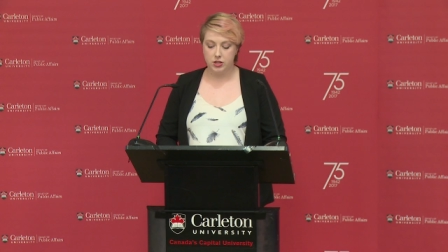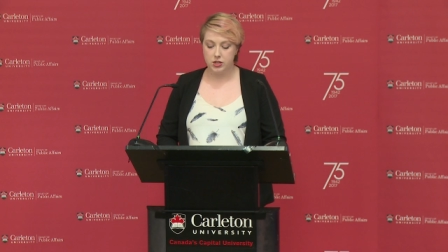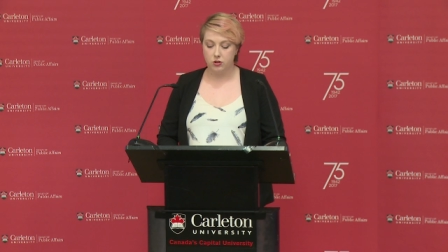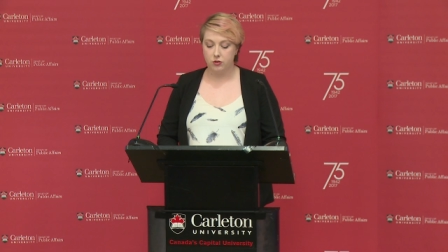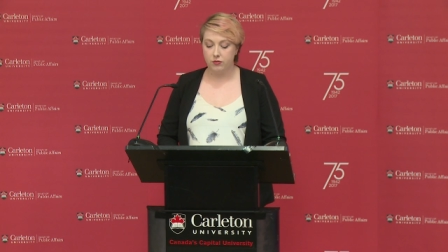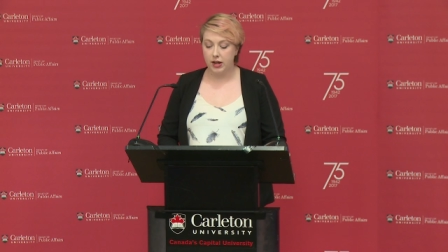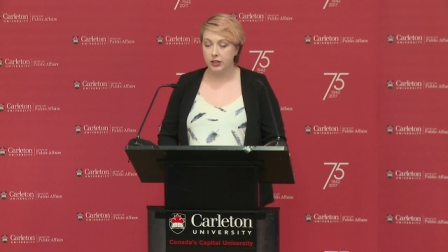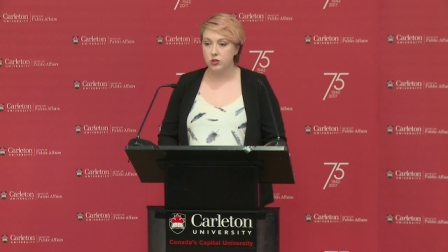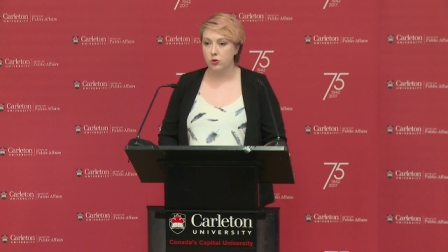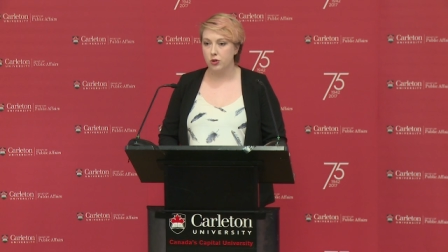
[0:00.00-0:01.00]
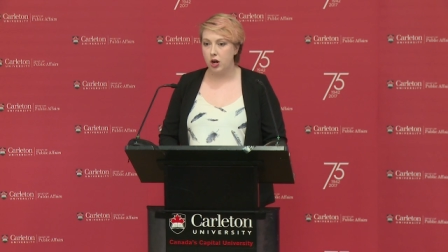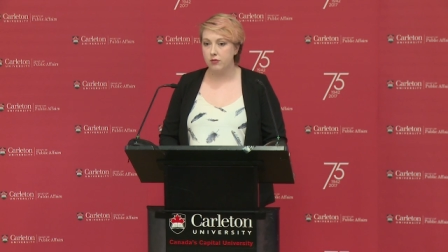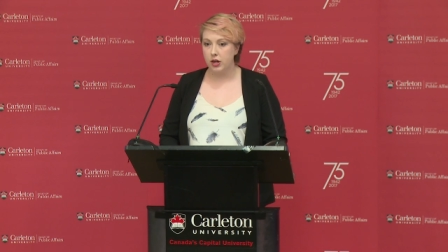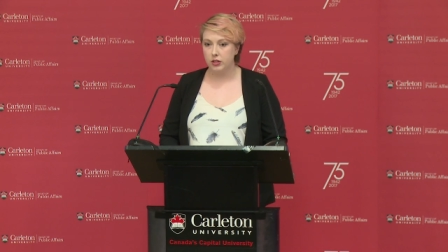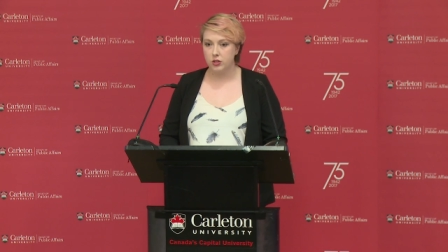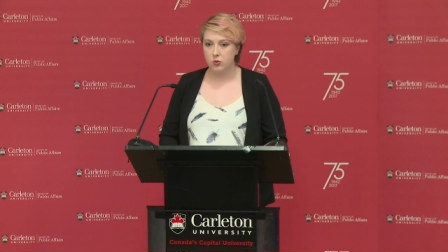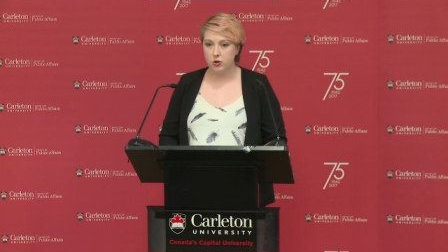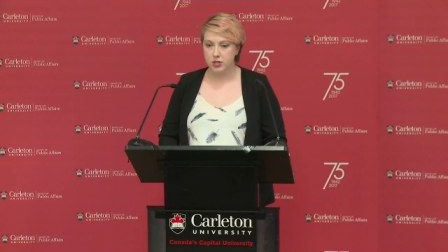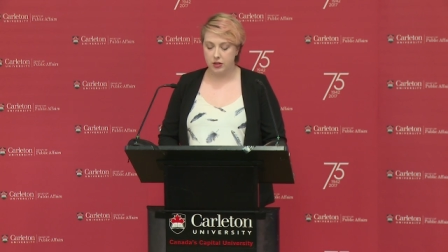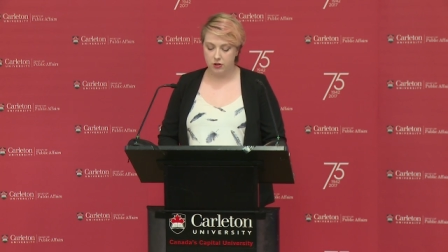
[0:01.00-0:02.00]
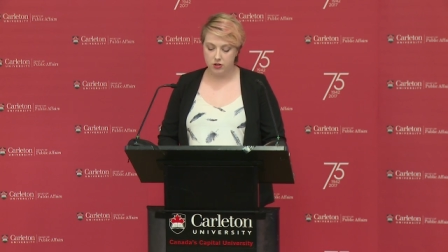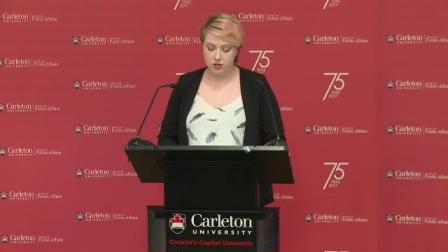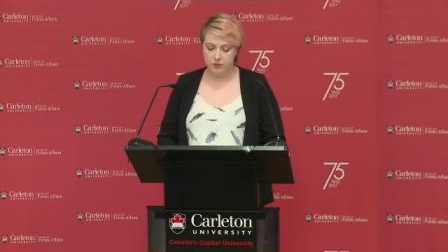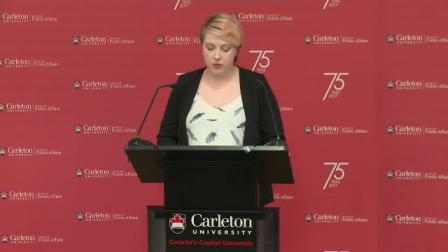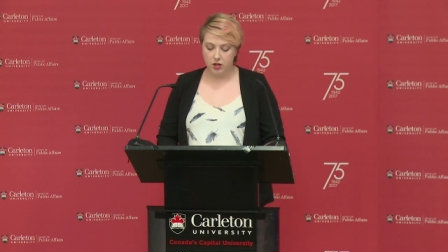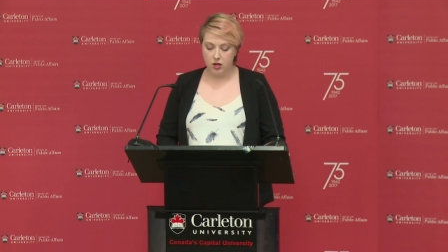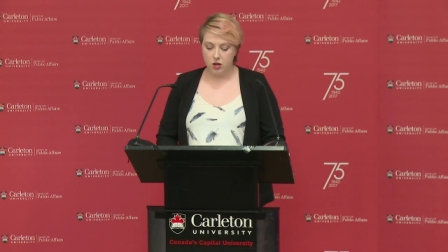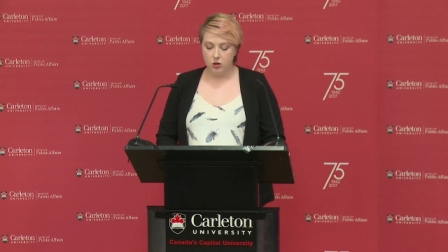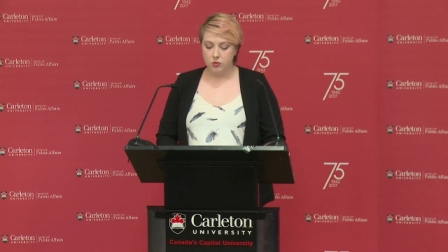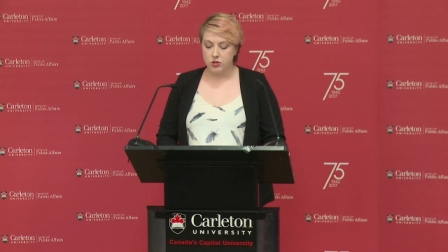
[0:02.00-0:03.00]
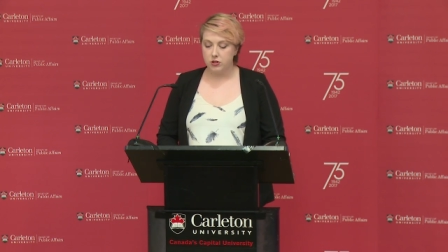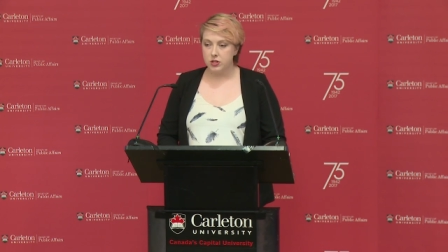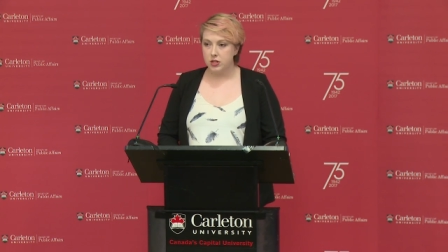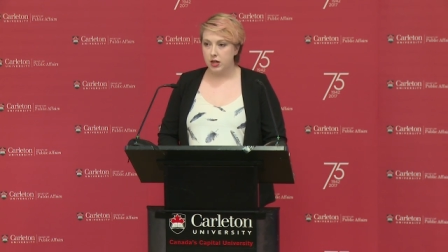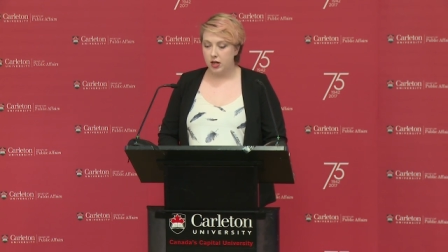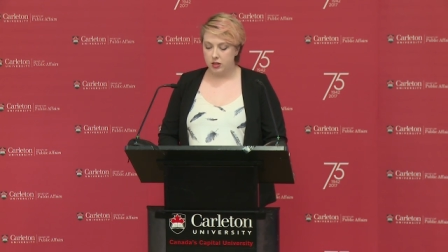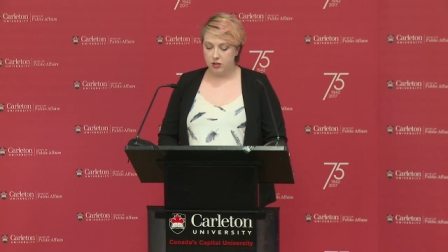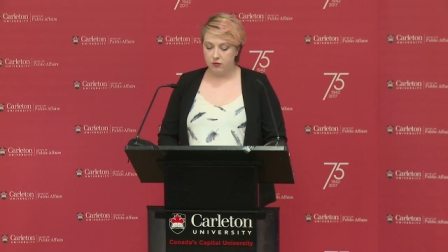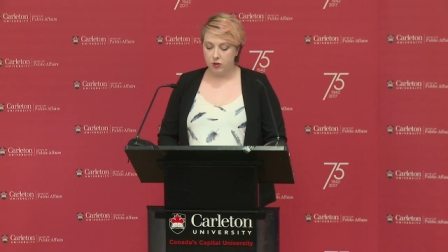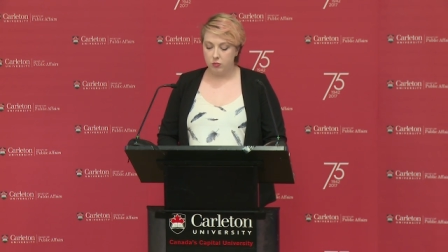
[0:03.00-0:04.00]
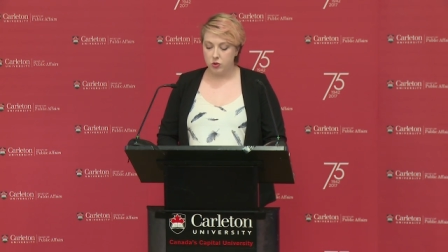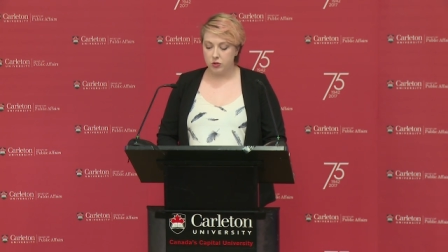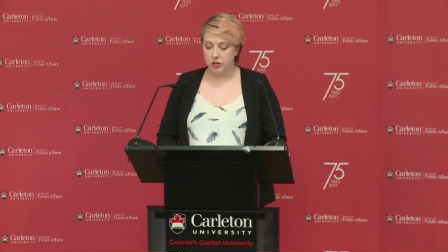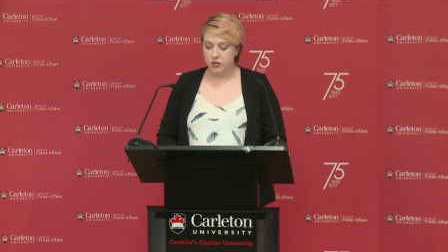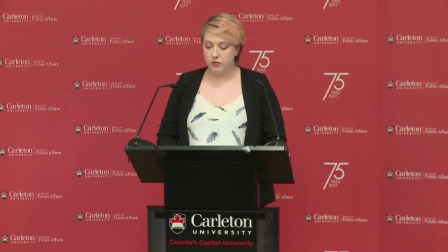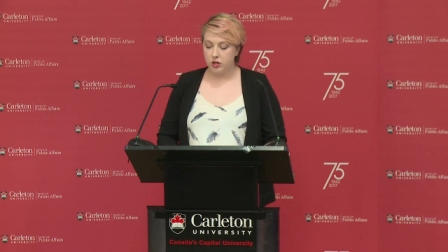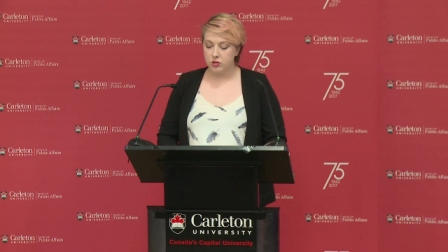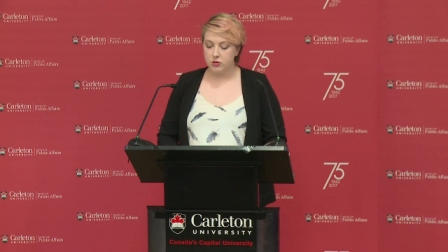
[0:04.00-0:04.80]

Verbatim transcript: considered violent or nonviolent towards others. Results indicated that film portrayals of non